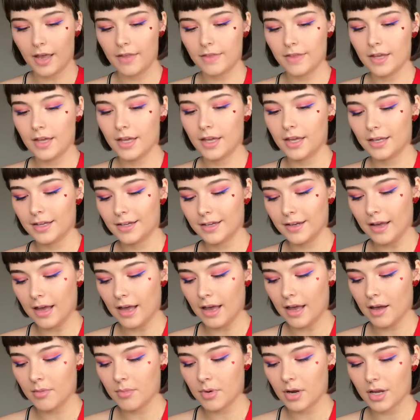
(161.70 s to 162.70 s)
And then
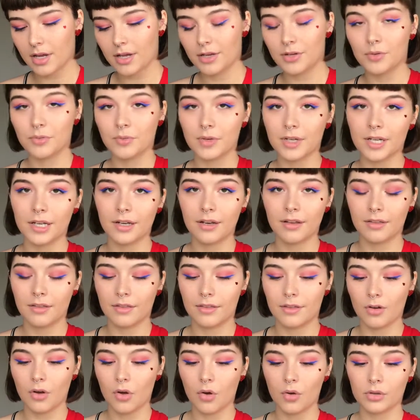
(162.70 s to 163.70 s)
I'm not gonna read
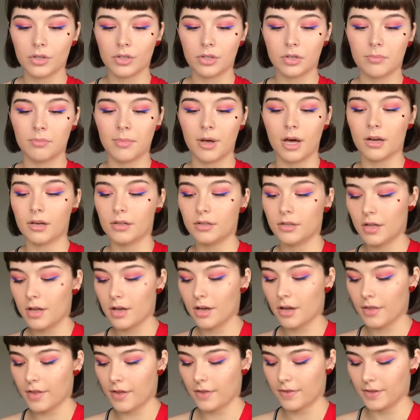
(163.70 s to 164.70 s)
the whole little
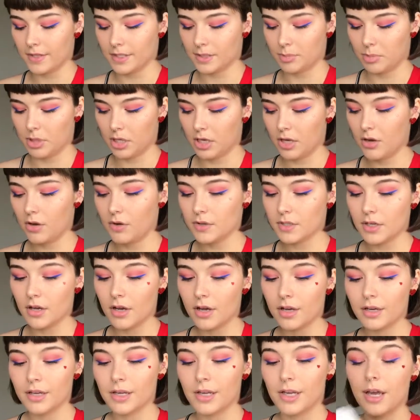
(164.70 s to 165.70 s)
monologue that this bee goes
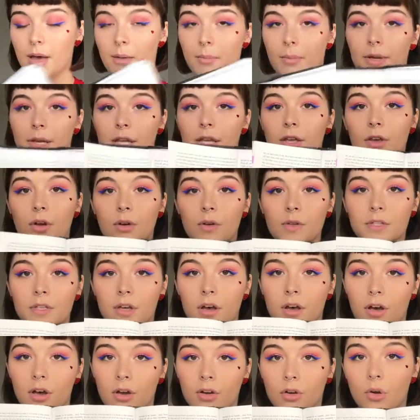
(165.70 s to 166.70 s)
on, but he goes
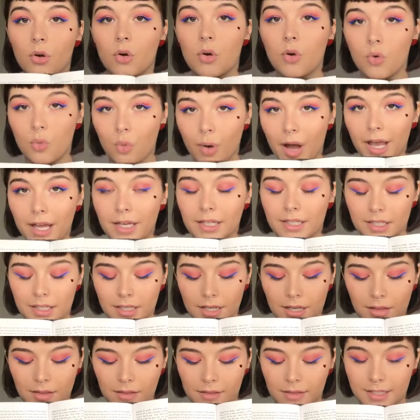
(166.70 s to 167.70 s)
on quite
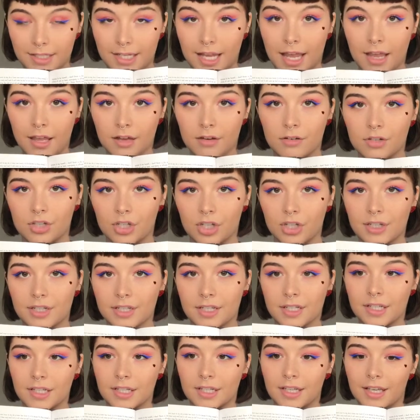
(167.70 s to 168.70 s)
the tangent
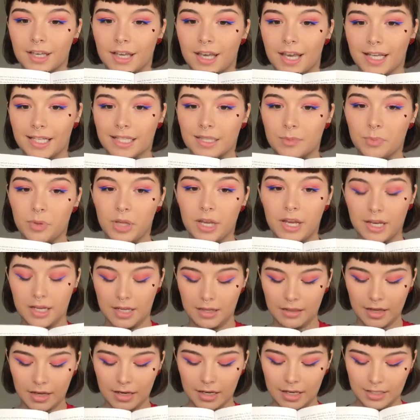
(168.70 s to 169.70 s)

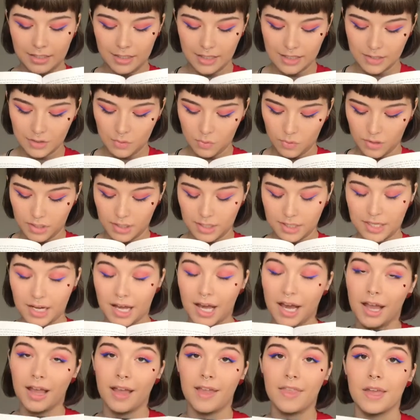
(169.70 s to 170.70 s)
explaining that he doesn't want to
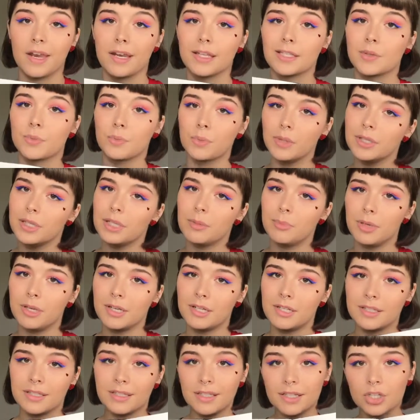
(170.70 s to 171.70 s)
die and that it's a really big
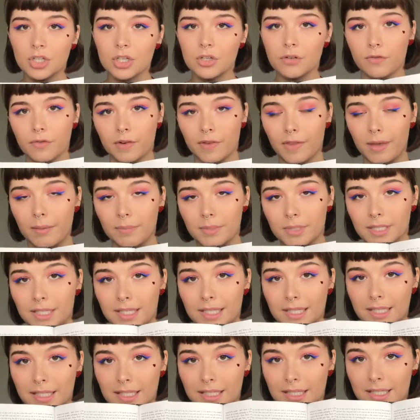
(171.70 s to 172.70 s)
decision for them to
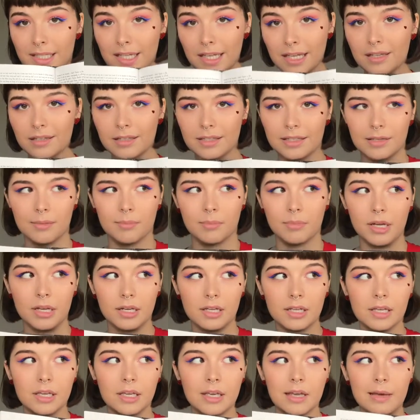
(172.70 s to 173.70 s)
sting
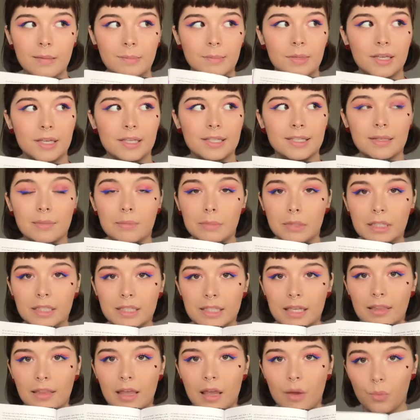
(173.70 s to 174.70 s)
somebody because it means
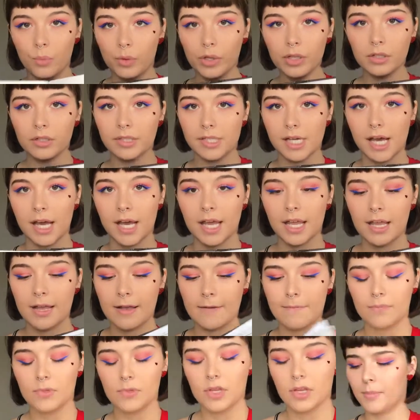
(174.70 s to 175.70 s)
that they will die.
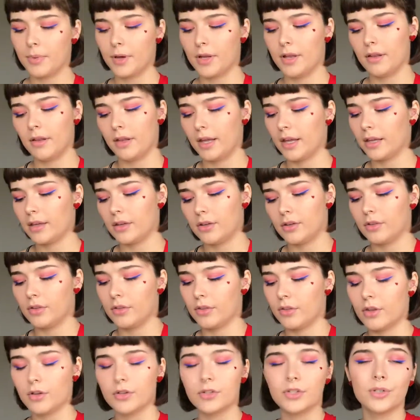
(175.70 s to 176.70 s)
But like,
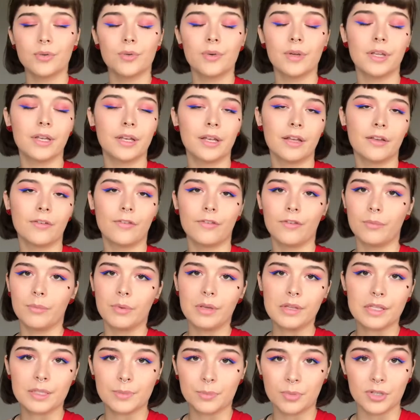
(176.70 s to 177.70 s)
they'll do it if it
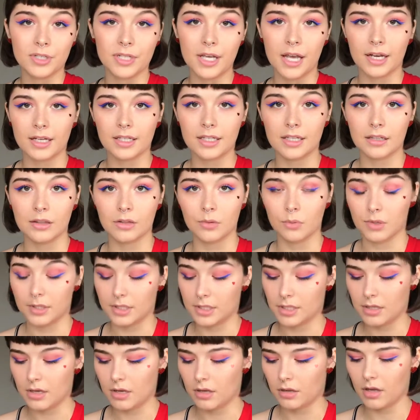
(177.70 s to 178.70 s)
means protecting the
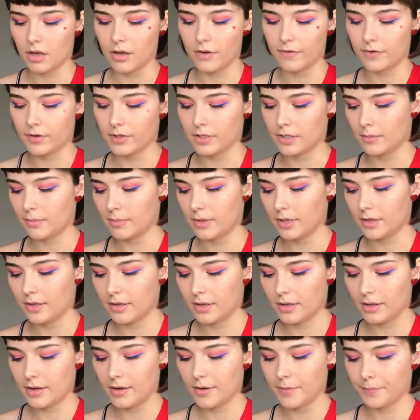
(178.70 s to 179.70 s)
ones that they love or something
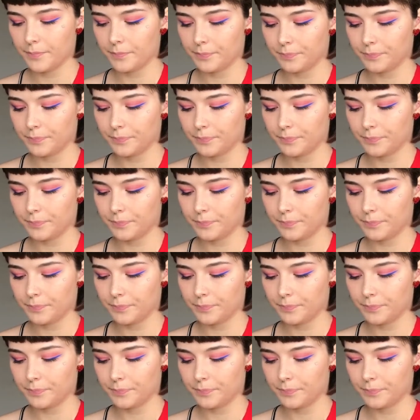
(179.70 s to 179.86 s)
like that.